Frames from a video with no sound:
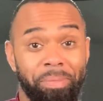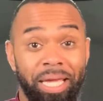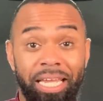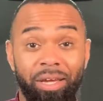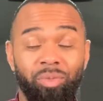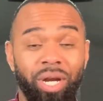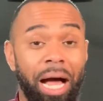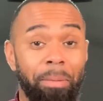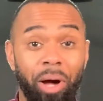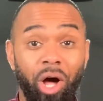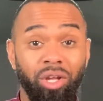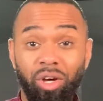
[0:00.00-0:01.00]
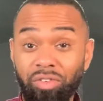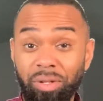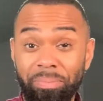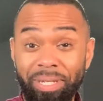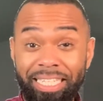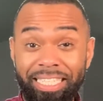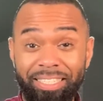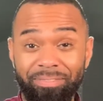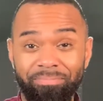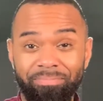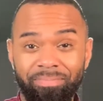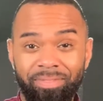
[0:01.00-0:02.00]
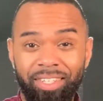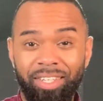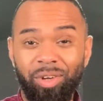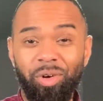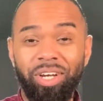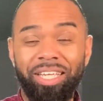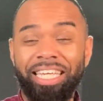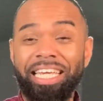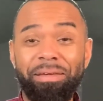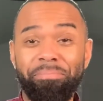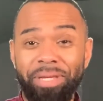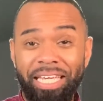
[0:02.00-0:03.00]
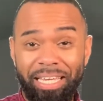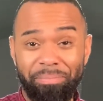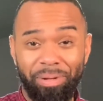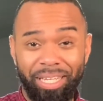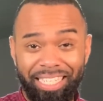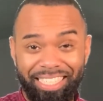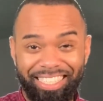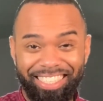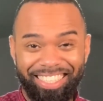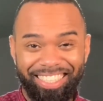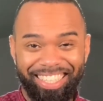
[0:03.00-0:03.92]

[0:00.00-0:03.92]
meaning when I'm all over the place, Lord, keep me in place.